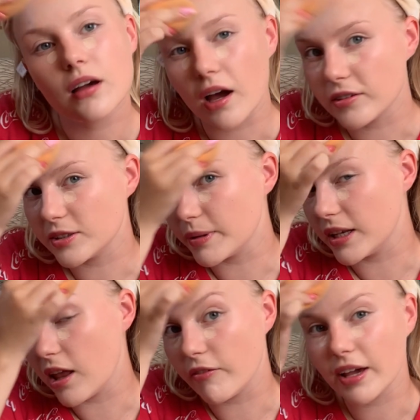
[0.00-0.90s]
I've just been
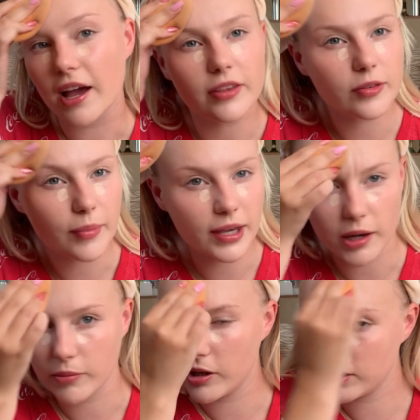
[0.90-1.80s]
loving how this
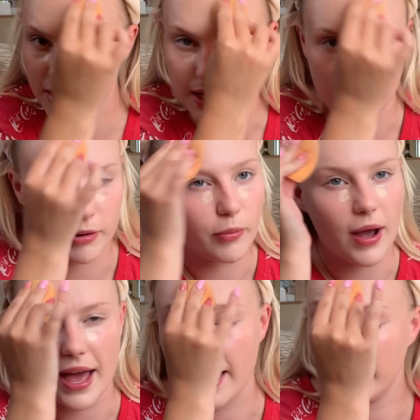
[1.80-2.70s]
makeup looks and how it
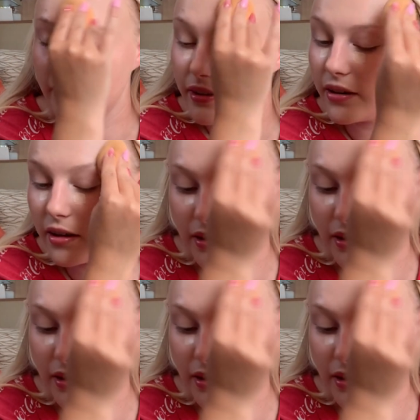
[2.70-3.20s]
wears and